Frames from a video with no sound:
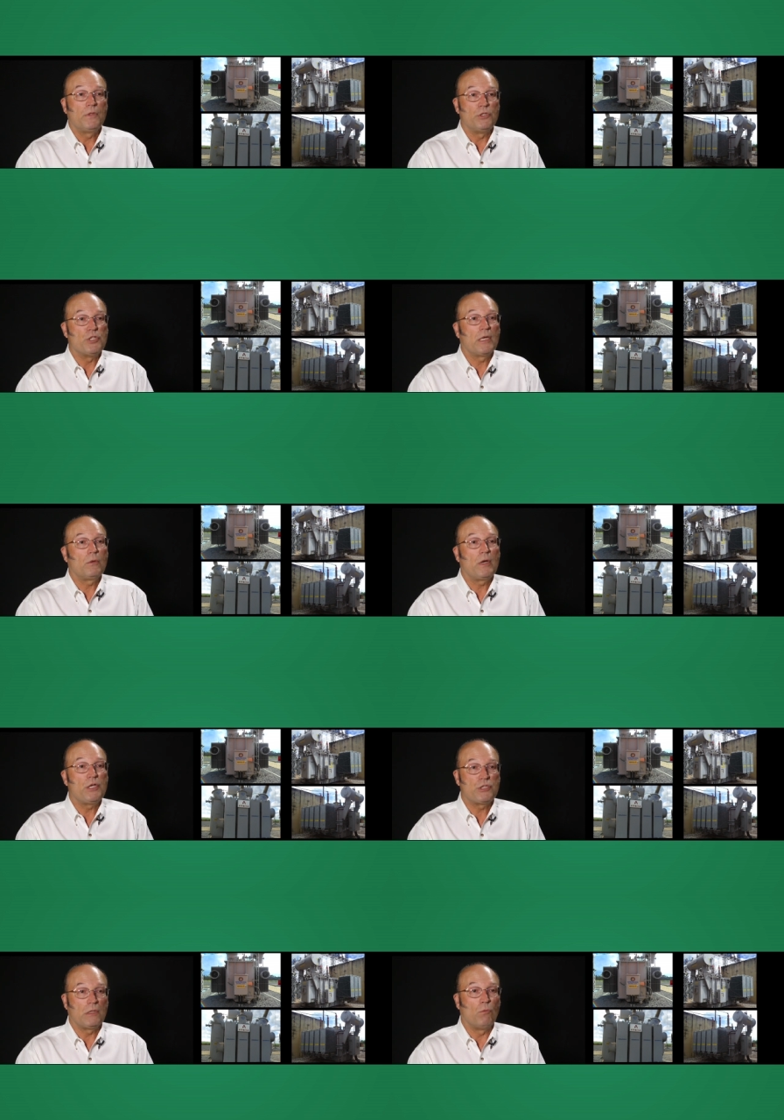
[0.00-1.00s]
the
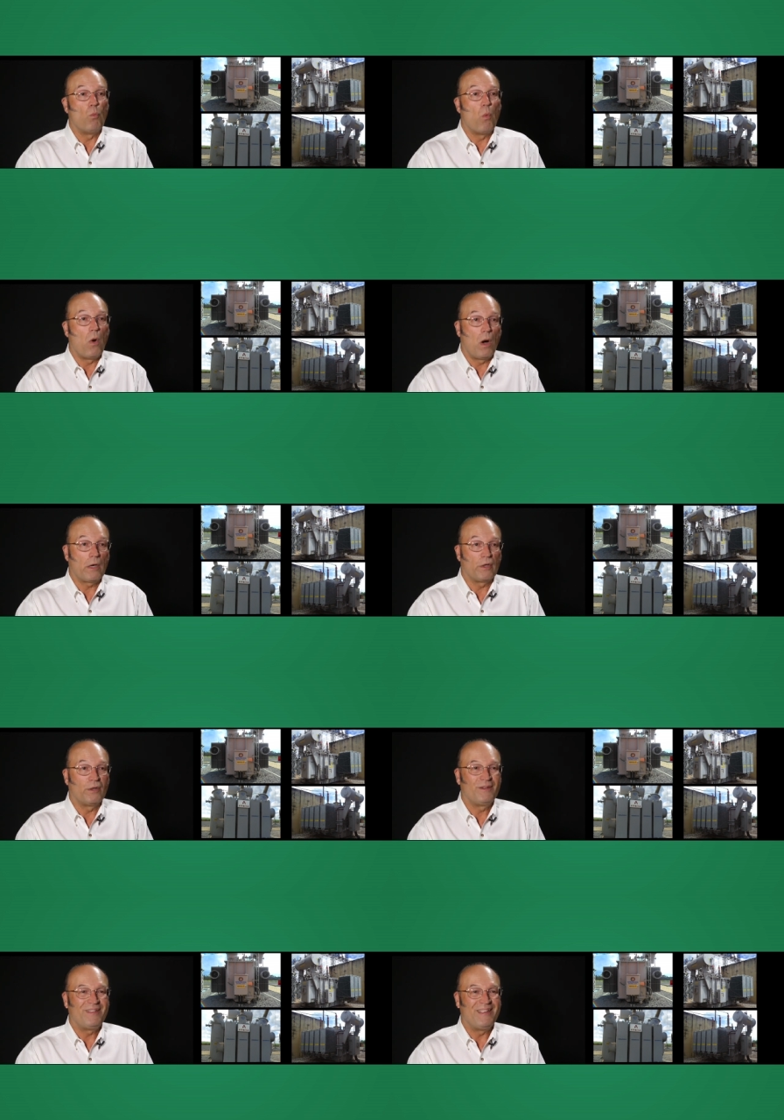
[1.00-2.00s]
generation of
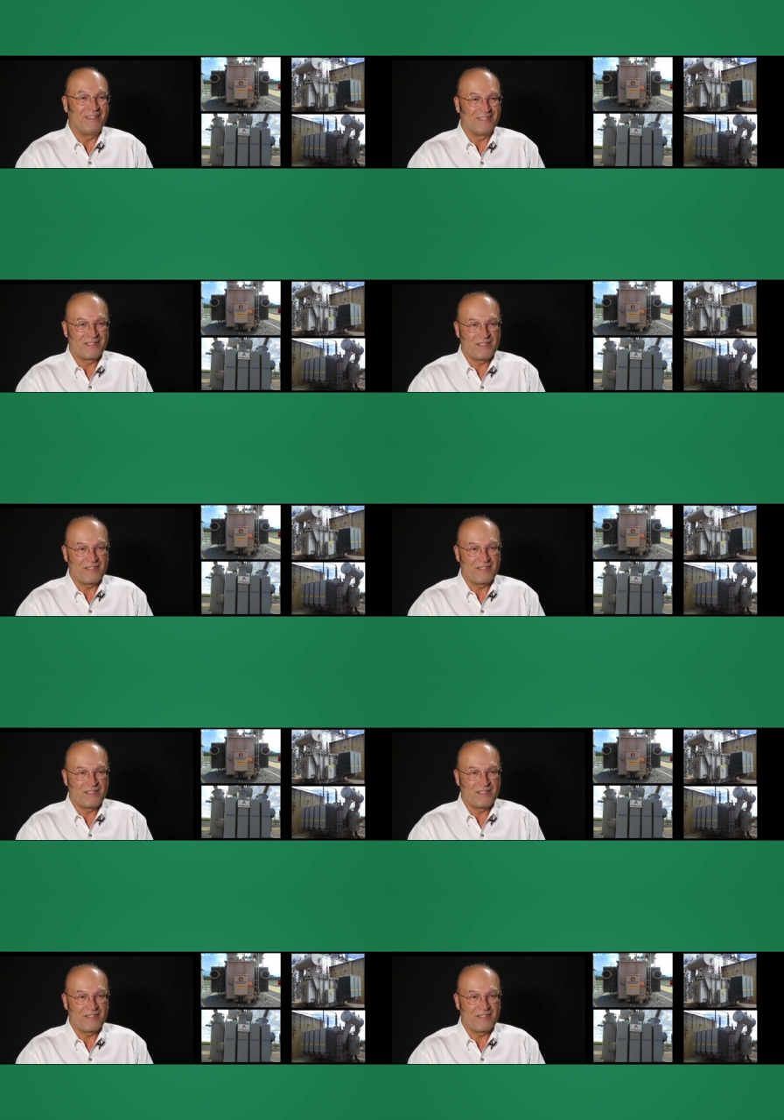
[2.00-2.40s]
water in the